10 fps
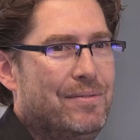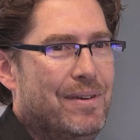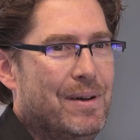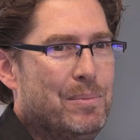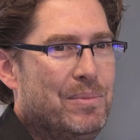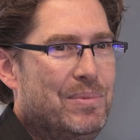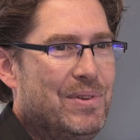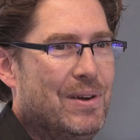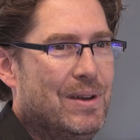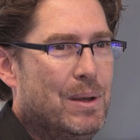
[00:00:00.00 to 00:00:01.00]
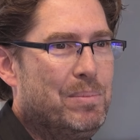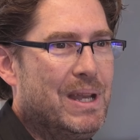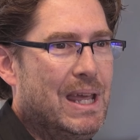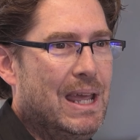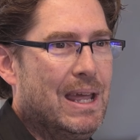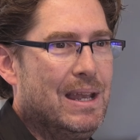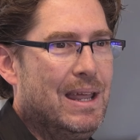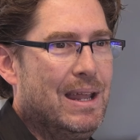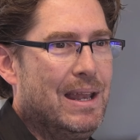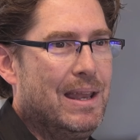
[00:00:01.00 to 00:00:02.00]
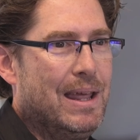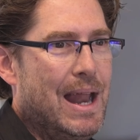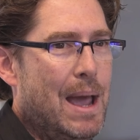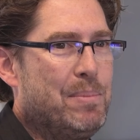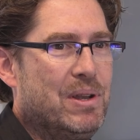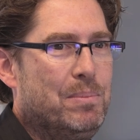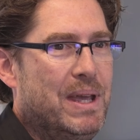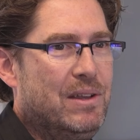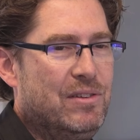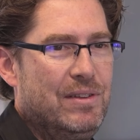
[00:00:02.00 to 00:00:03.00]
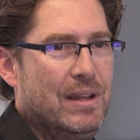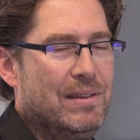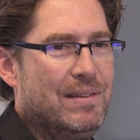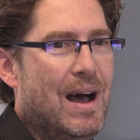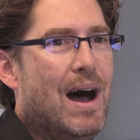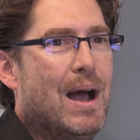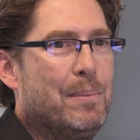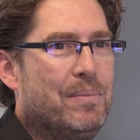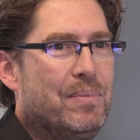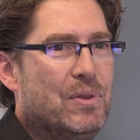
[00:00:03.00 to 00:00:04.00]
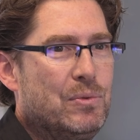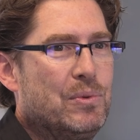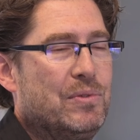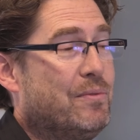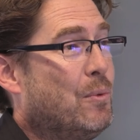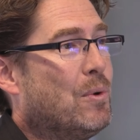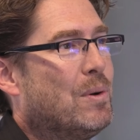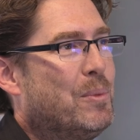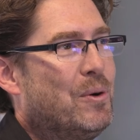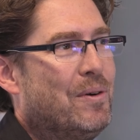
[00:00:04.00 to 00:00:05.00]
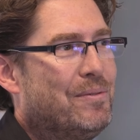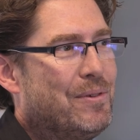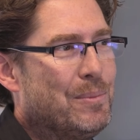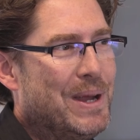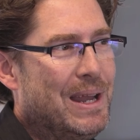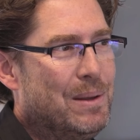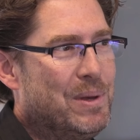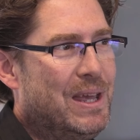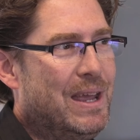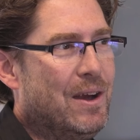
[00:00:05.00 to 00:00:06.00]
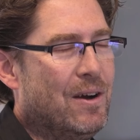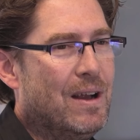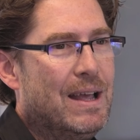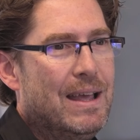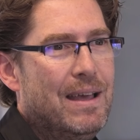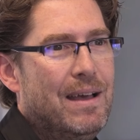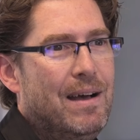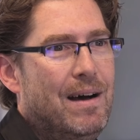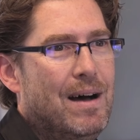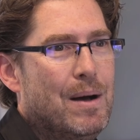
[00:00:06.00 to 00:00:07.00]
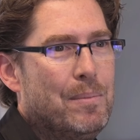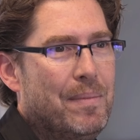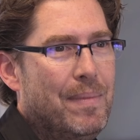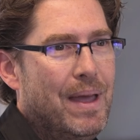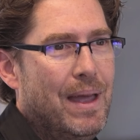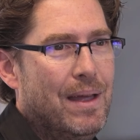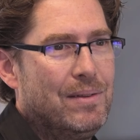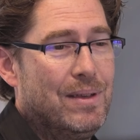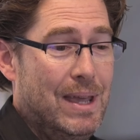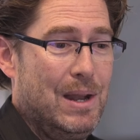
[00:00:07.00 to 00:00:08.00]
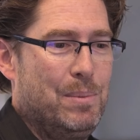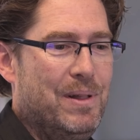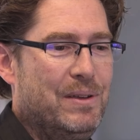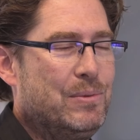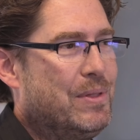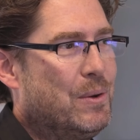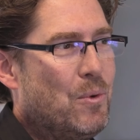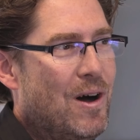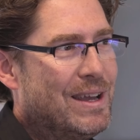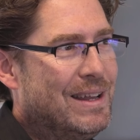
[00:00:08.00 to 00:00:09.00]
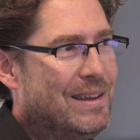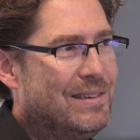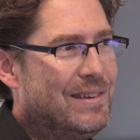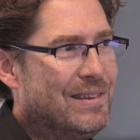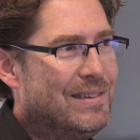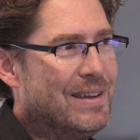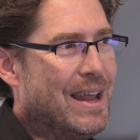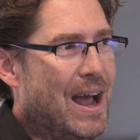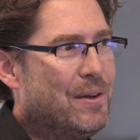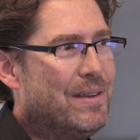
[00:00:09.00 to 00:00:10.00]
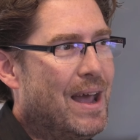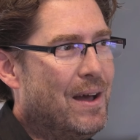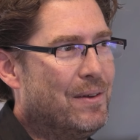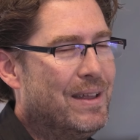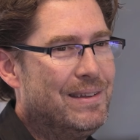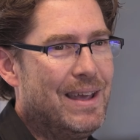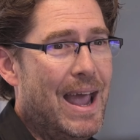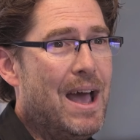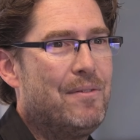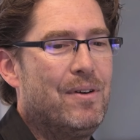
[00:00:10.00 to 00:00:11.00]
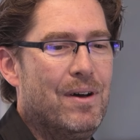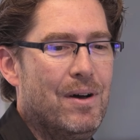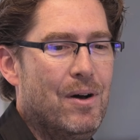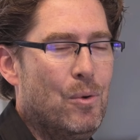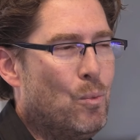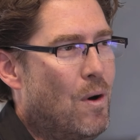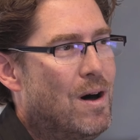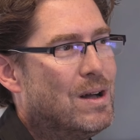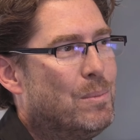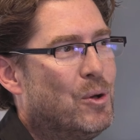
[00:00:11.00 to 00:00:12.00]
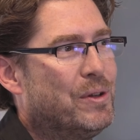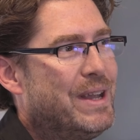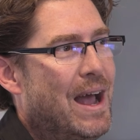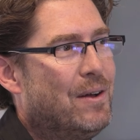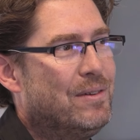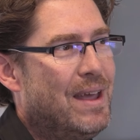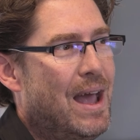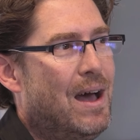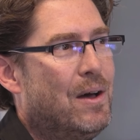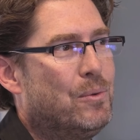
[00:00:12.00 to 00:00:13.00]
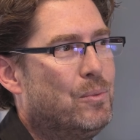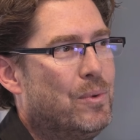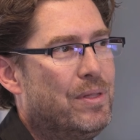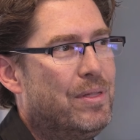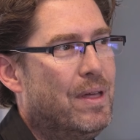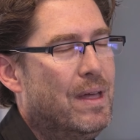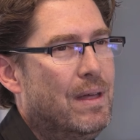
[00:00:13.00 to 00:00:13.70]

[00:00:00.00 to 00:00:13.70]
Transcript: of um, serendipity, and, and it happened to be just at the time, this was affordable for me to be here um, uh, to get a place within walking distance to downtown, to have a, a, walkable downtown with